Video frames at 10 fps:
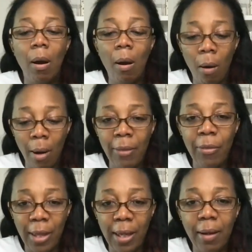I
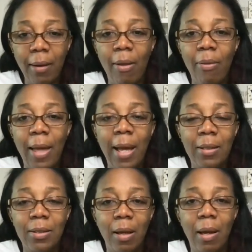think
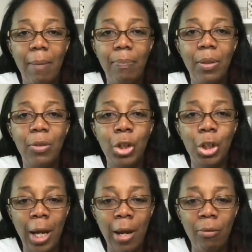that um,
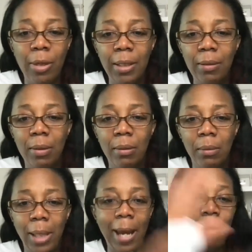sharing,
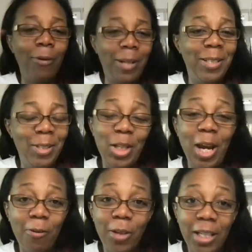caring, and
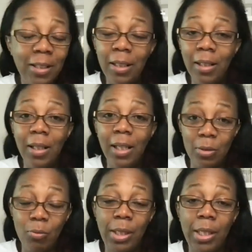sharing
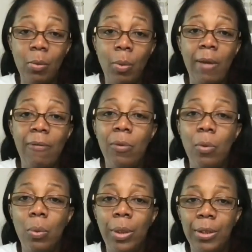is really the way
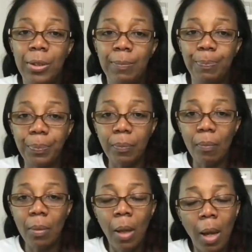forward.
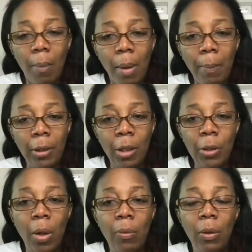Um, but I
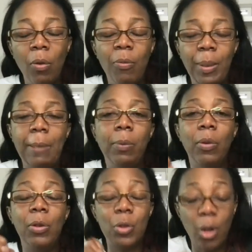know that a lot of people
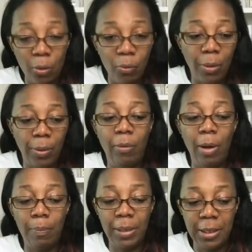that don't run their
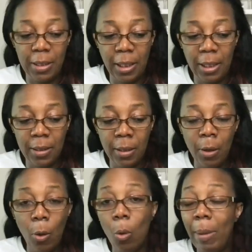own business,
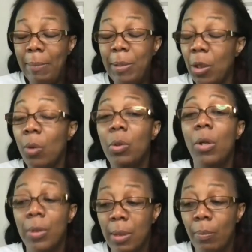or maybe don't
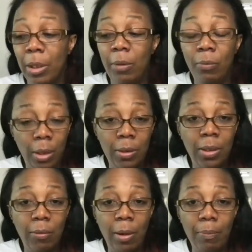know somebody that runs
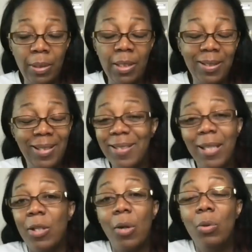their own business,
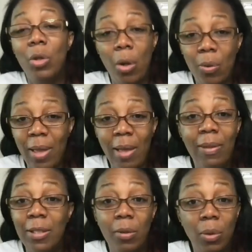they don't know that,
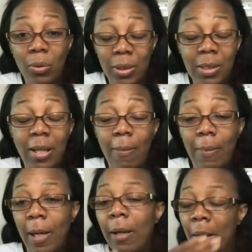they don't
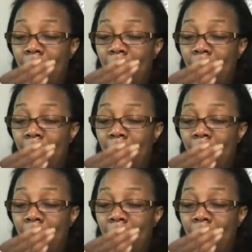understand that.